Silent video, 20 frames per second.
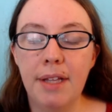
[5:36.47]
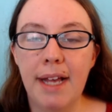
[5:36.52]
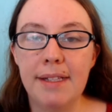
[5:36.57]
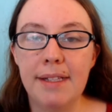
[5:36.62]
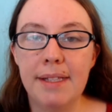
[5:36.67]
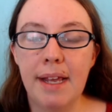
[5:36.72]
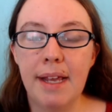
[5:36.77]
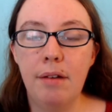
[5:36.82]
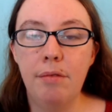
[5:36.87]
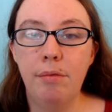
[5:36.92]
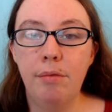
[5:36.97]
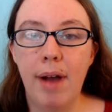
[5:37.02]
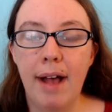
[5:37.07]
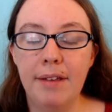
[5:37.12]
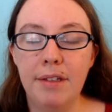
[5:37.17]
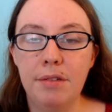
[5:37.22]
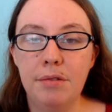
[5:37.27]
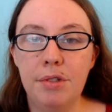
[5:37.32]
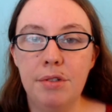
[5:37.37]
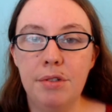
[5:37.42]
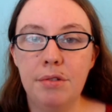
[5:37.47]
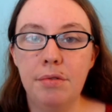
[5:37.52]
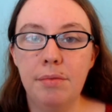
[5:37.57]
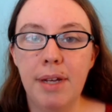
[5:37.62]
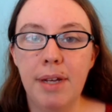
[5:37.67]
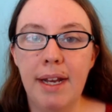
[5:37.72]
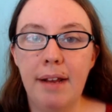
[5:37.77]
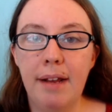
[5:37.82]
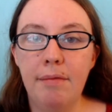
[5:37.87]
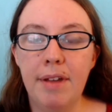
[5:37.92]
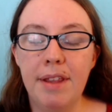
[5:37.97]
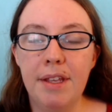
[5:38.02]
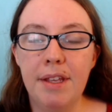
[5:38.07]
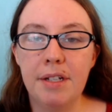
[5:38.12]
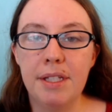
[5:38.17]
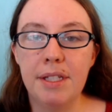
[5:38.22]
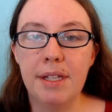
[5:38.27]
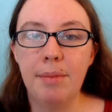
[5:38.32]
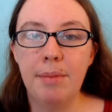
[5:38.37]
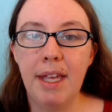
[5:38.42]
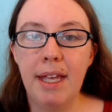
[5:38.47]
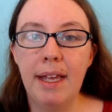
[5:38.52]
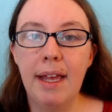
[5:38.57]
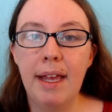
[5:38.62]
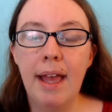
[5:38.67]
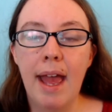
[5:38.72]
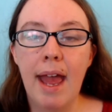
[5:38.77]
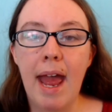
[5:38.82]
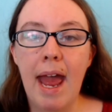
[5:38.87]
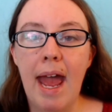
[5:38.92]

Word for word: lesson while you do reading with their sibling.